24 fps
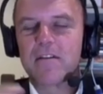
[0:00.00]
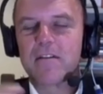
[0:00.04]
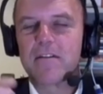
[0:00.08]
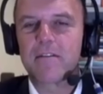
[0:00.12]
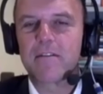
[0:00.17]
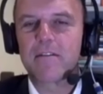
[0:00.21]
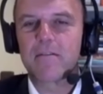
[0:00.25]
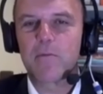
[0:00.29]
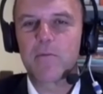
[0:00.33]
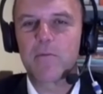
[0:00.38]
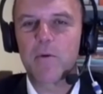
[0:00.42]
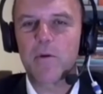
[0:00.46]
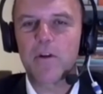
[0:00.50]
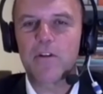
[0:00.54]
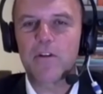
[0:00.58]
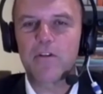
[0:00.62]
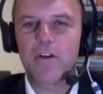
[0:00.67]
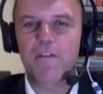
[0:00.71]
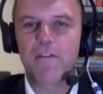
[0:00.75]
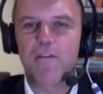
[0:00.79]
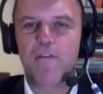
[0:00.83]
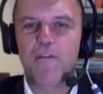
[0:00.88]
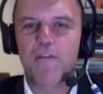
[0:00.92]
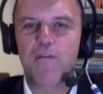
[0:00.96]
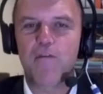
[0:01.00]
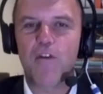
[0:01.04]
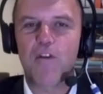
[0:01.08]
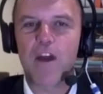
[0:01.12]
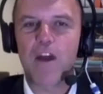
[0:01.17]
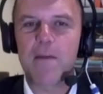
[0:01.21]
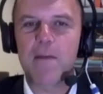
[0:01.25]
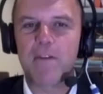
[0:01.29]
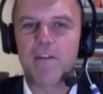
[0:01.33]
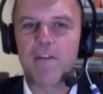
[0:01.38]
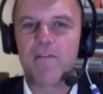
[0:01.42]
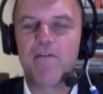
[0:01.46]
we want to try and
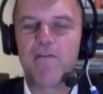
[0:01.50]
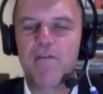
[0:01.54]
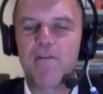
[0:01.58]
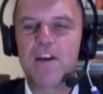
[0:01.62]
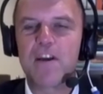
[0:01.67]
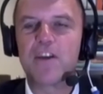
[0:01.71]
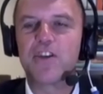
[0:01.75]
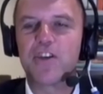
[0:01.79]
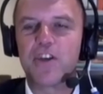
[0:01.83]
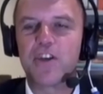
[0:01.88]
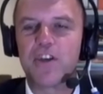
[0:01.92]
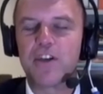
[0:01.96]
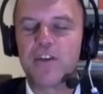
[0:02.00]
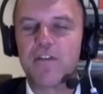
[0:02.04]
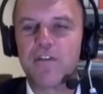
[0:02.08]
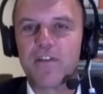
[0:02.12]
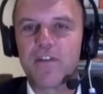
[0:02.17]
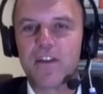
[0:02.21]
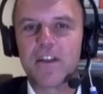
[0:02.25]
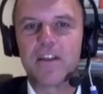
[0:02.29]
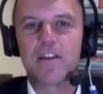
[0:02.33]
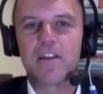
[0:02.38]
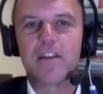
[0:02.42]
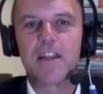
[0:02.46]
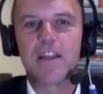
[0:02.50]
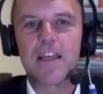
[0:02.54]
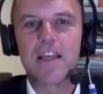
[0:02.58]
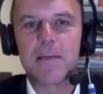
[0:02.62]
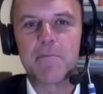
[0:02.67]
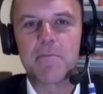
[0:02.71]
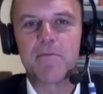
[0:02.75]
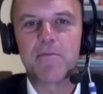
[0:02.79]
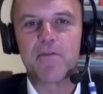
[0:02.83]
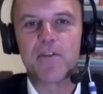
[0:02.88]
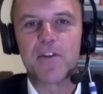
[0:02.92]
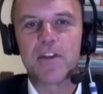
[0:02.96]
frame the vision of the theme
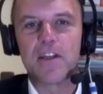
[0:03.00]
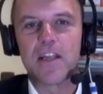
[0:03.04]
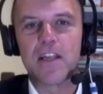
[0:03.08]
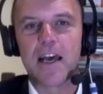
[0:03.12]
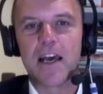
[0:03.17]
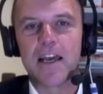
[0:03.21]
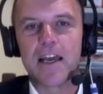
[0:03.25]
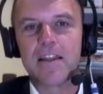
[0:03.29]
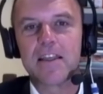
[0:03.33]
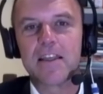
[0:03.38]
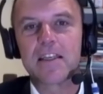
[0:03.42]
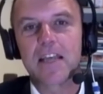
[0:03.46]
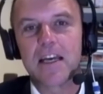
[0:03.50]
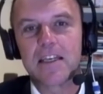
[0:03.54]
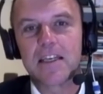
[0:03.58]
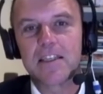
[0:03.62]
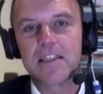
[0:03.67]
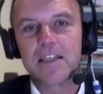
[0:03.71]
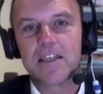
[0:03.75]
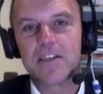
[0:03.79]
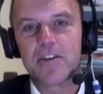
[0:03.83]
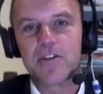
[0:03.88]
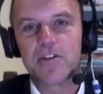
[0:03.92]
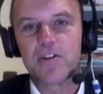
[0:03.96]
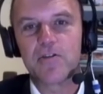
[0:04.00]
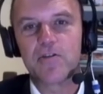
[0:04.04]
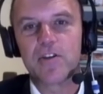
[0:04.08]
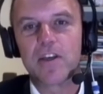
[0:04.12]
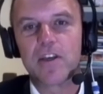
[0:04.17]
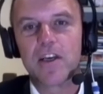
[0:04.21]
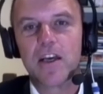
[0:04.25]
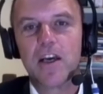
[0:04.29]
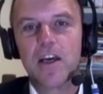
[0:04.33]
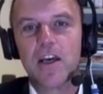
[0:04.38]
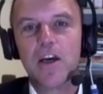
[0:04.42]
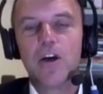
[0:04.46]
for the day, in this case industry,
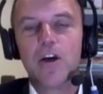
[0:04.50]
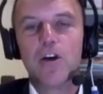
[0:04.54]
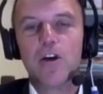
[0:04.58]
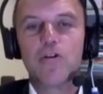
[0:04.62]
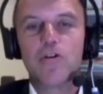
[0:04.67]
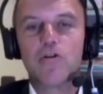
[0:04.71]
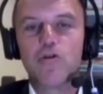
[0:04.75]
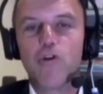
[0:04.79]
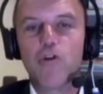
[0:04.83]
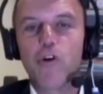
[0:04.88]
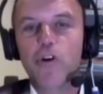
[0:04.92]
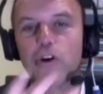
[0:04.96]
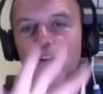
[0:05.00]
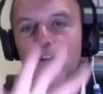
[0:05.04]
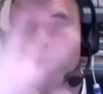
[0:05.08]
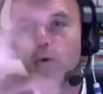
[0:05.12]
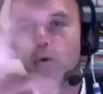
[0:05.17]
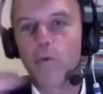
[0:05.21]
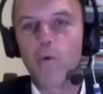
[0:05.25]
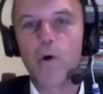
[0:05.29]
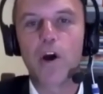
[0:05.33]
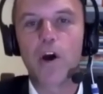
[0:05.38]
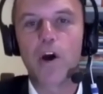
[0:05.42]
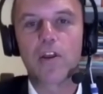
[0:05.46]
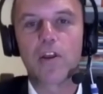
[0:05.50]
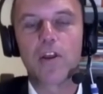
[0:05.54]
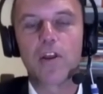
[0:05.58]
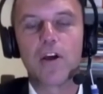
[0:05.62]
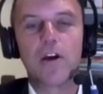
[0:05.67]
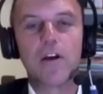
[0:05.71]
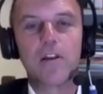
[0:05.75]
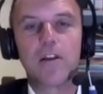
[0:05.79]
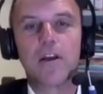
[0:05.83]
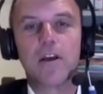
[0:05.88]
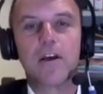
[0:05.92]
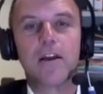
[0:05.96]
drawing on the work that
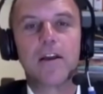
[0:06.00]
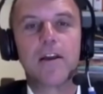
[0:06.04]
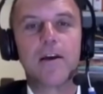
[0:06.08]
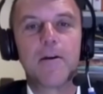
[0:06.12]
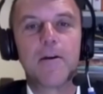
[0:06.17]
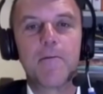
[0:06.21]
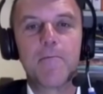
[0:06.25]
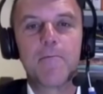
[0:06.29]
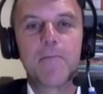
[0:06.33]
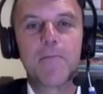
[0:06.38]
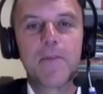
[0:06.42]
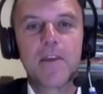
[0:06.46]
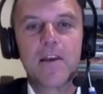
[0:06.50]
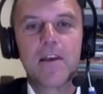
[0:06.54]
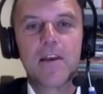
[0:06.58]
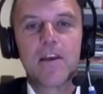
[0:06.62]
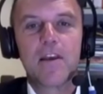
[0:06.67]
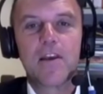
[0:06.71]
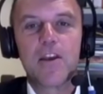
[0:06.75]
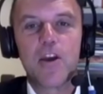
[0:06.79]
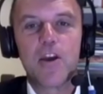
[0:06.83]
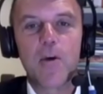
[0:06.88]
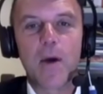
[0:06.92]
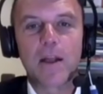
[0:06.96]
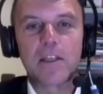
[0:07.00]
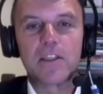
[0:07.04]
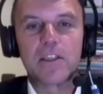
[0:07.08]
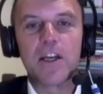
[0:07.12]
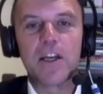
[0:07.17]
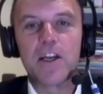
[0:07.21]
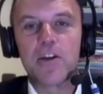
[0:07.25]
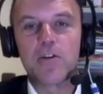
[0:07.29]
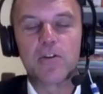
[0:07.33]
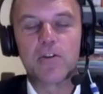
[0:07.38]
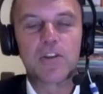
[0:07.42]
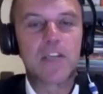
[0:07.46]
you, Anthony,
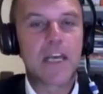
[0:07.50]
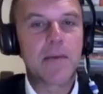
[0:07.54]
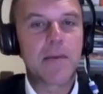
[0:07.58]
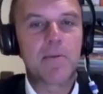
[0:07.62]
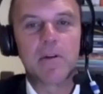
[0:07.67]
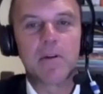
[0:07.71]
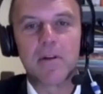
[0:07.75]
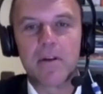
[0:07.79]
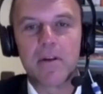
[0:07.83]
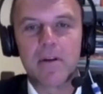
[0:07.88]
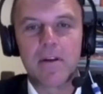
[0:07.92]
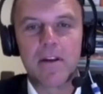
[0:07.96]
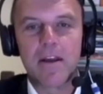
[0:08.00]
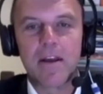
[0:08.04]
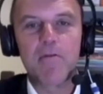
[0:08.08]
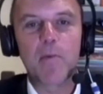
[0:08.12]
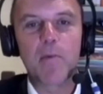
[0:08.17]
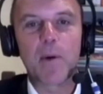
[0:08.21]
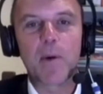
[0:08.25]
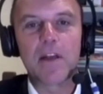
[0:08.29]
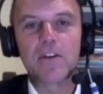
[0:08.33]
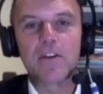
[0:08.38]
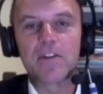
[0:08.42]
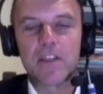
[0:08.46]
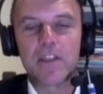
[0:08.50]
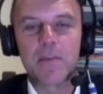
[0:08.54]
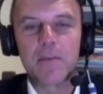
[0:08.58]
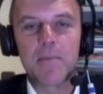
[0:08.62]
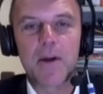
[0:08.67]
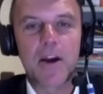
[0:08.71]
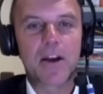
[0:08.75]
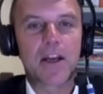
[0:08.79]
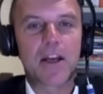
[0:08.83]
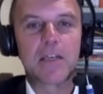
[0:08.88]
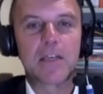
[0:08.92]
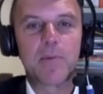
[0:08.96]
and your team and everyone else in the
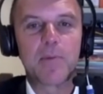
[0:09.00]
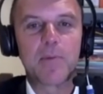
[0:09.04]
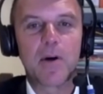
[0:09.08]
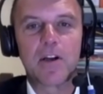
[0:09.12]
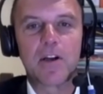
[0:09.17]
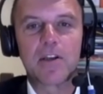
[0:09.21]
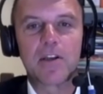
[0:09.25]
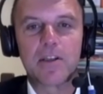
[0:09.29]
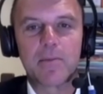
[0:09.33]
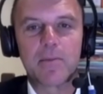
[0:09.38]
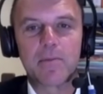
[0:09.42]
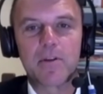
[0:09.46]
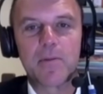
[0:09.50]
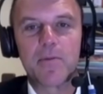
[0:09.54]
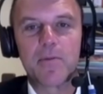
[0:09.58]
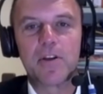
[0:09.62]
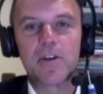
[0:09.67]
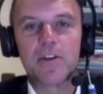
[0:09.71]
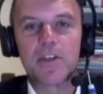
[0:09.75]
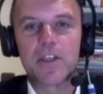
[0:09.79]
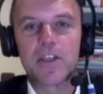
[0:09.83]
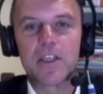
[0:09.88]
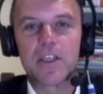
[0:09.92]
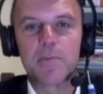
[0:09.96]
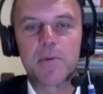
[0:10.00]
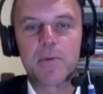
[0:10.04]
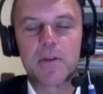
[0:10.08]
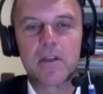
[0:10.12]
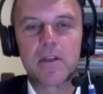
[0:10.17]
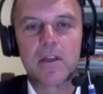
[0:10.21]
Marrakesh Partnership community has been